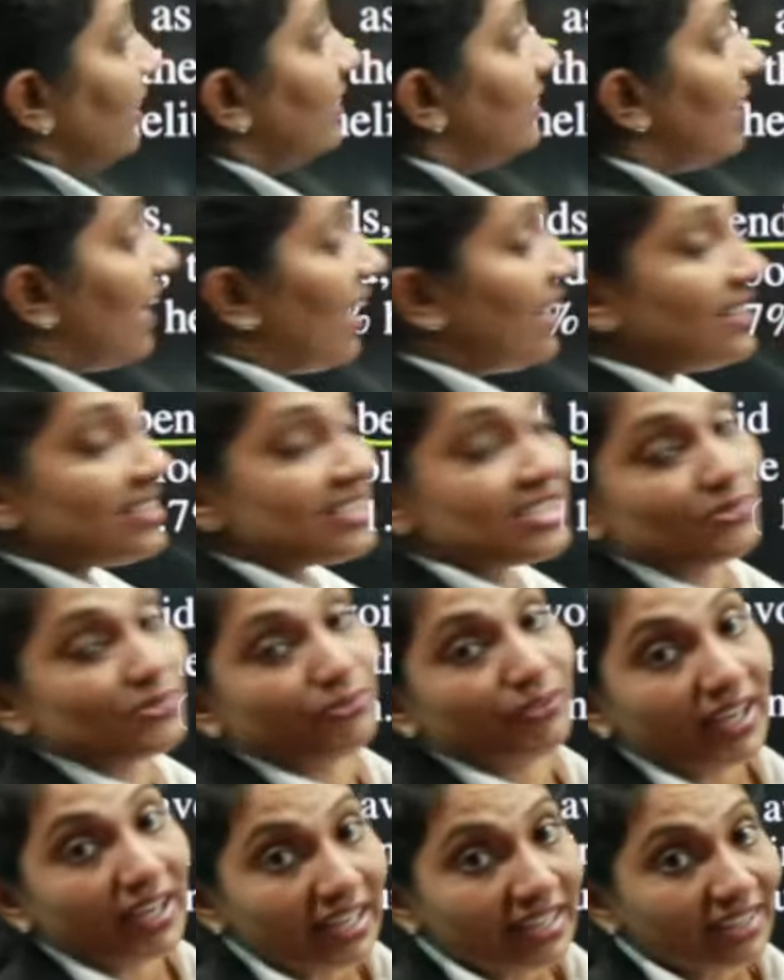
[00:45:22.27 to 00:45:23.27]
that is
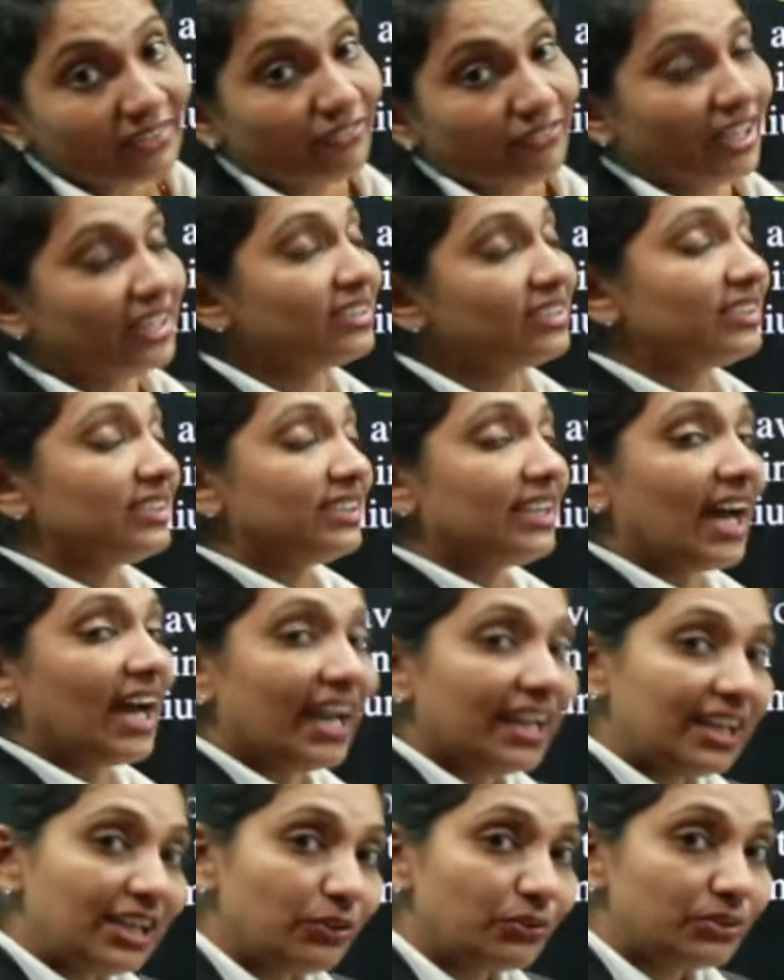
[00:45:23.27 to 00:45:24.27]
filled with
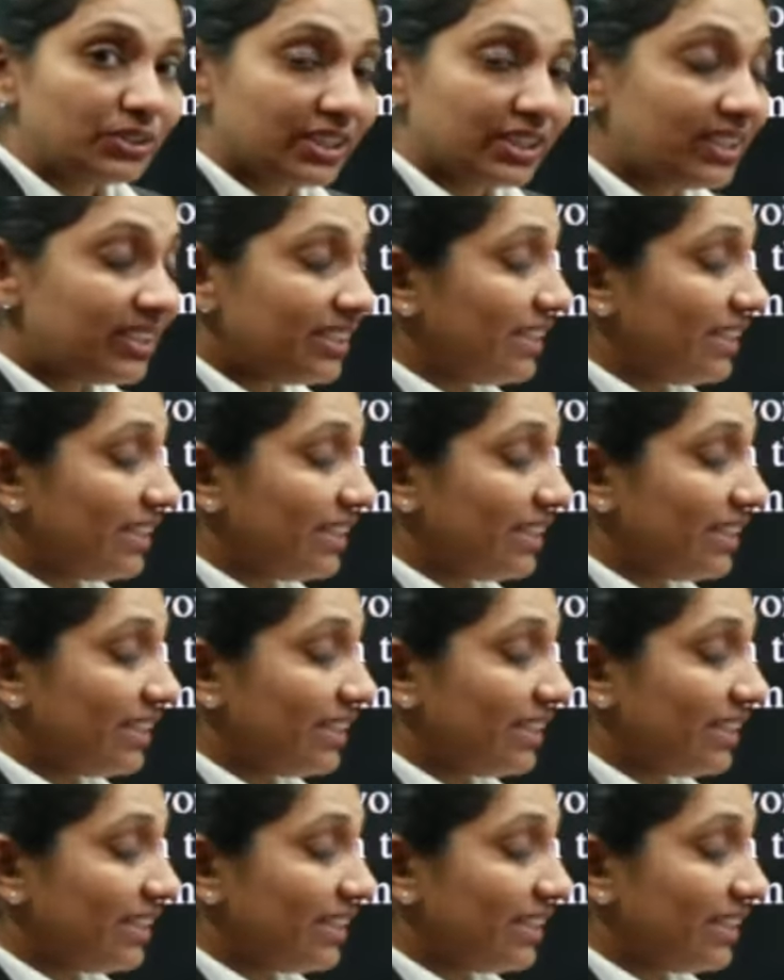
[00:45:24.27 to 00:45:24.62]
diluted